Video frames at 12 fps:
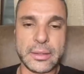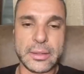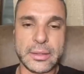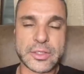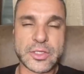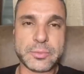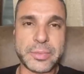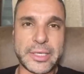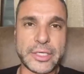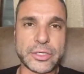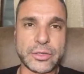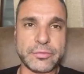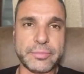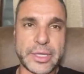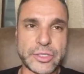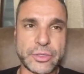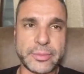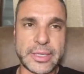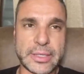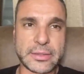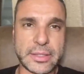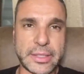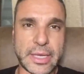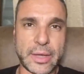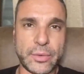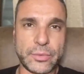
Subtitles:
speech of Benjamin Netanyahu